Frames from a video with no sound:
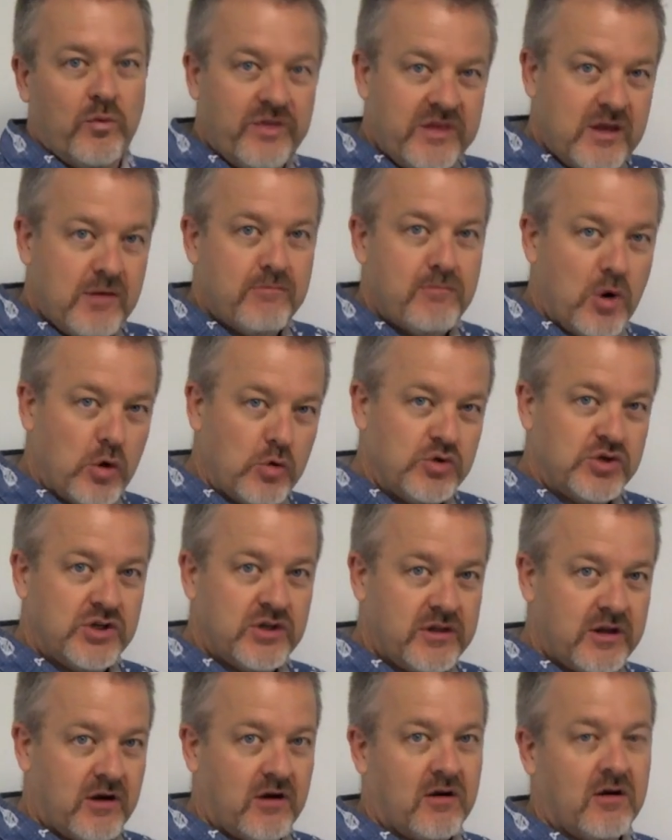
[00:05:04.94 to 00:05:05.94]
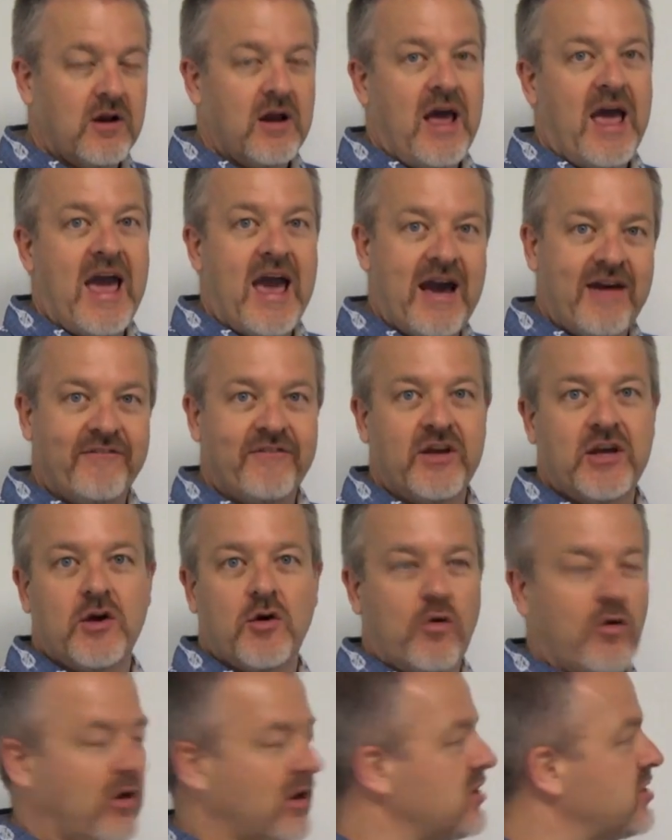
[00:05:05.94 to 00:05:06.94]
emotion they're having
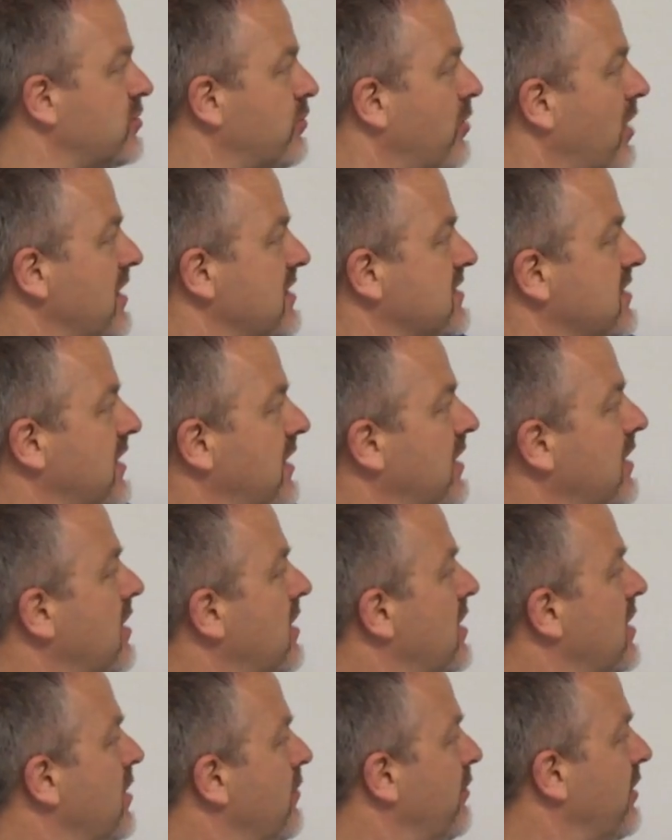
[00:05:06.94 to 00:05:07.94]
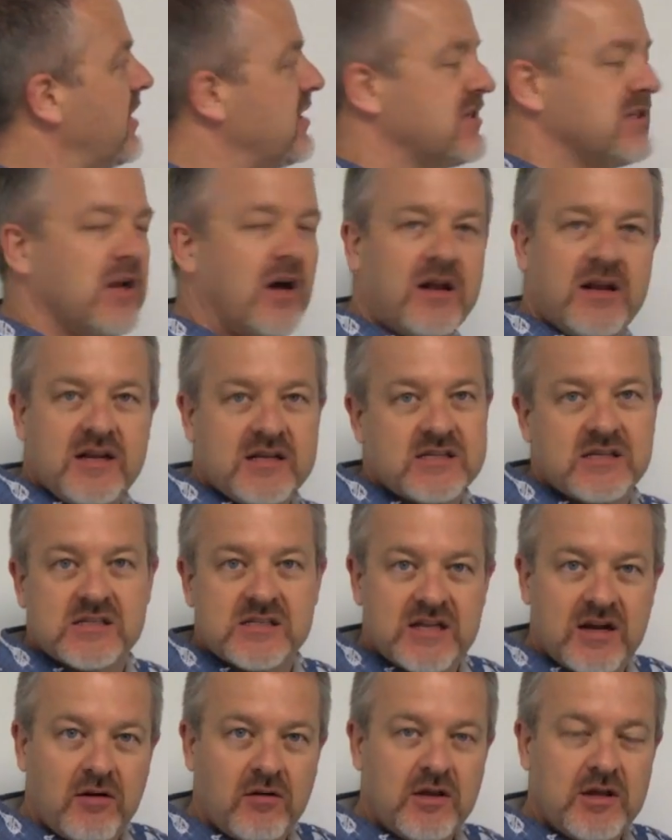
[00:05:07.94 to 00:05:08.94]
or expressing, but it's not
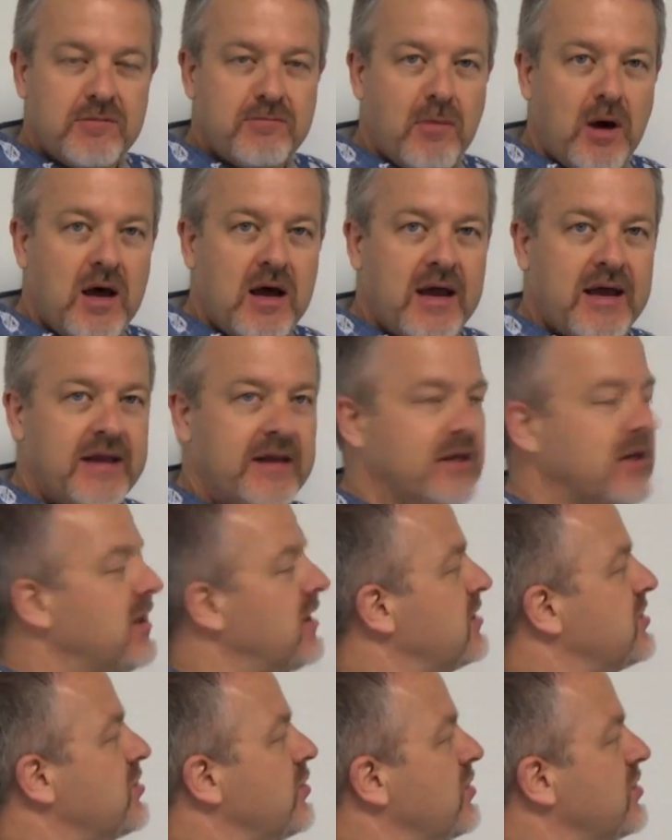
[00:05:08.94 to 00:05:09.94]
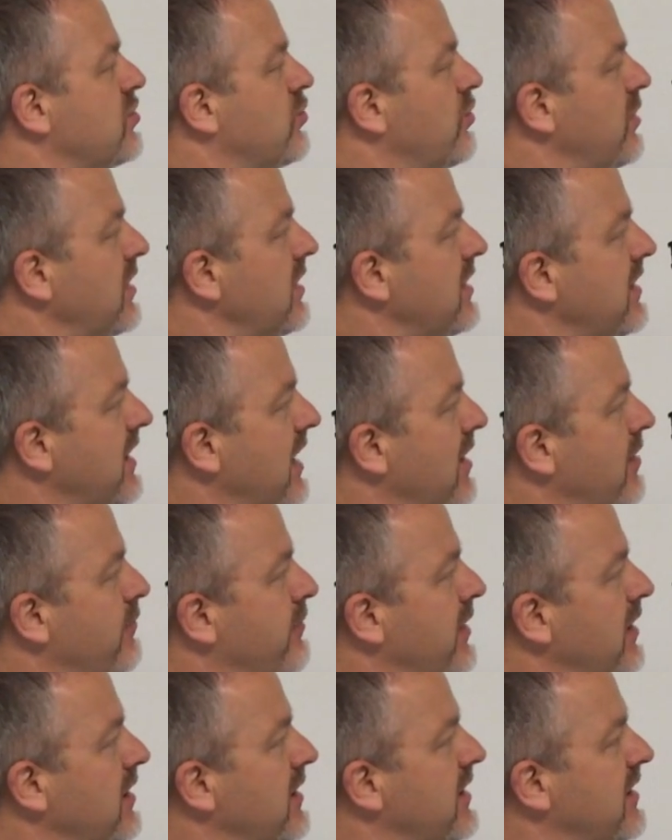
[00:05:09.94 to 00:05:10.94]
necessarily mine. So it's really that
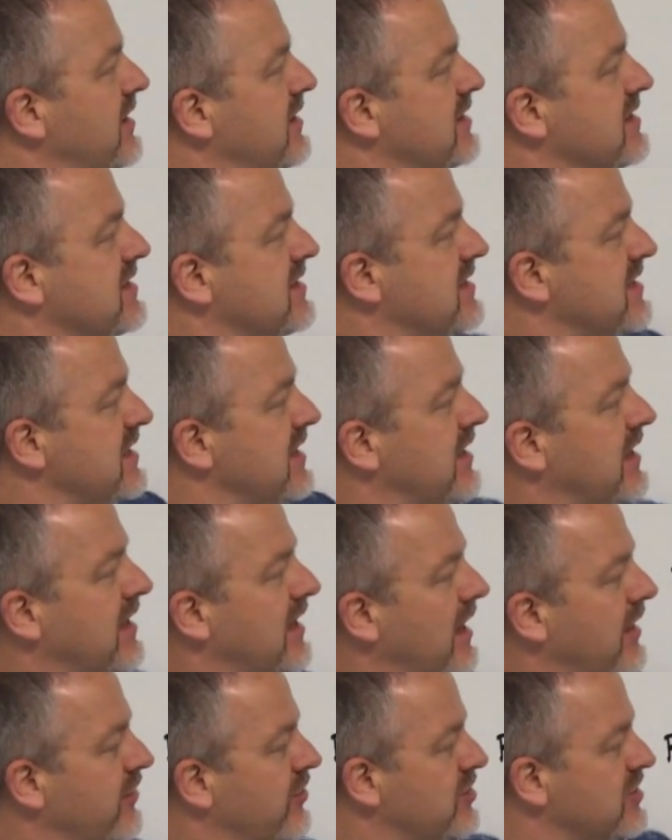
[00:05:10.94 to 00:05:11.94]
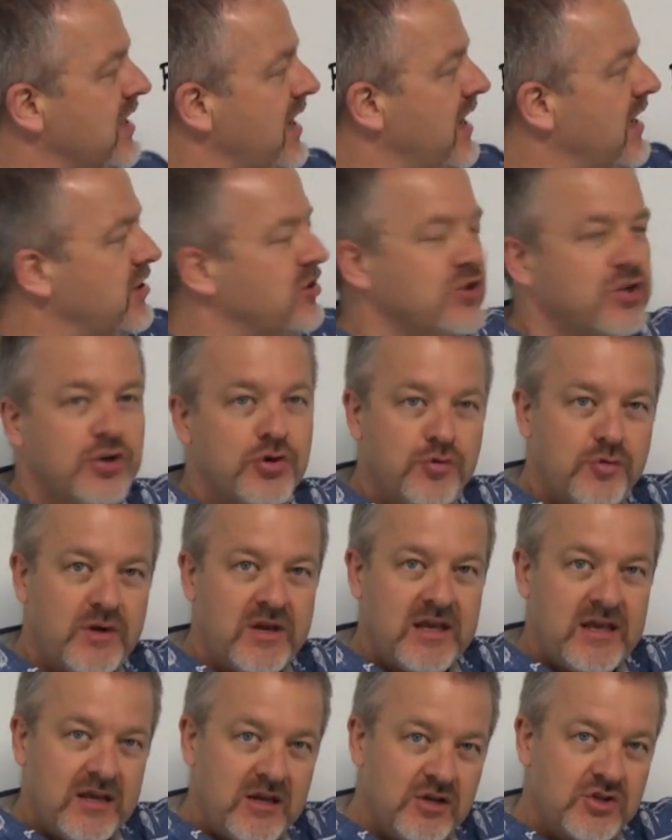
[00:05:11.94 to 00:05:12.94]
ability to see it in others and tune
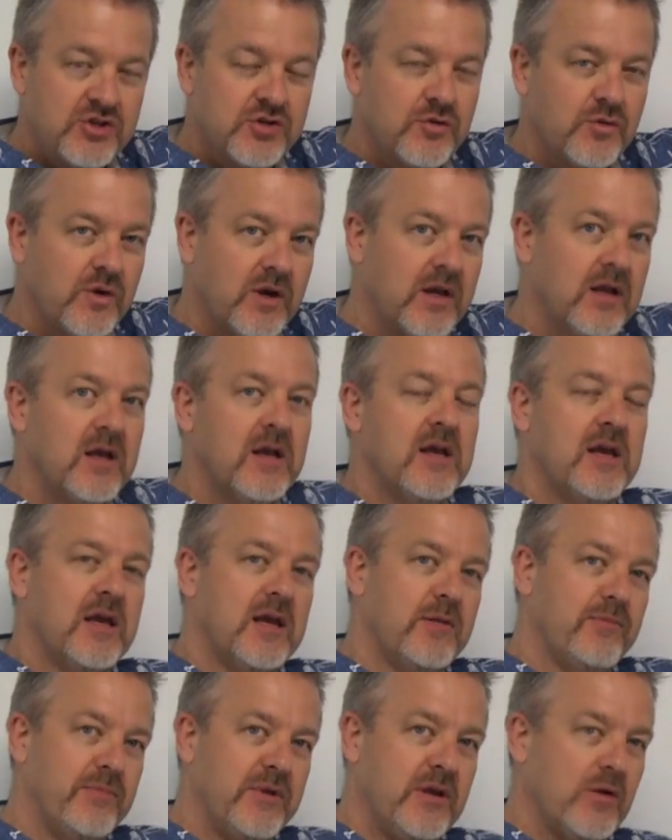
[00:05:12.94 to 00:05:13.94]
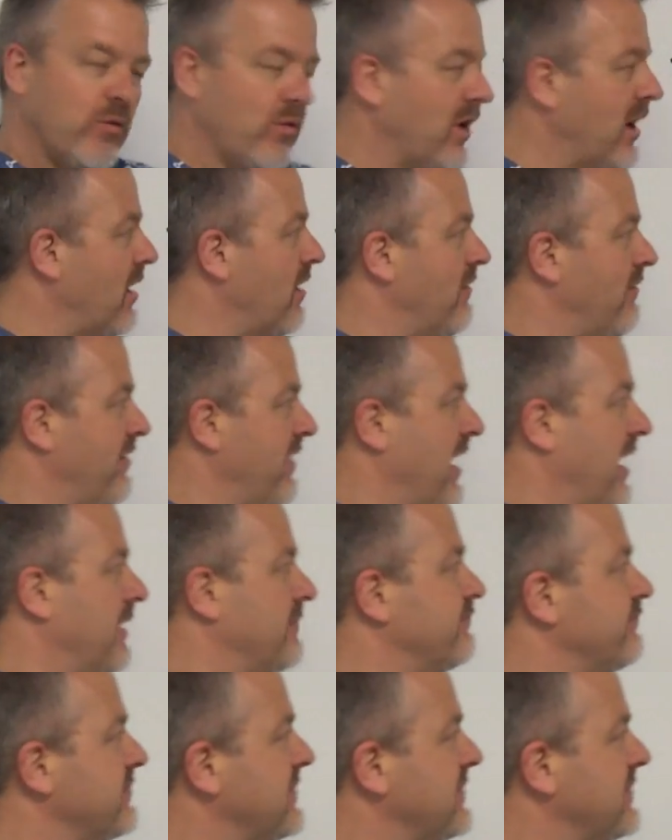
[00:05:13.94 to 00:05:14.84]
into it and be aware of that.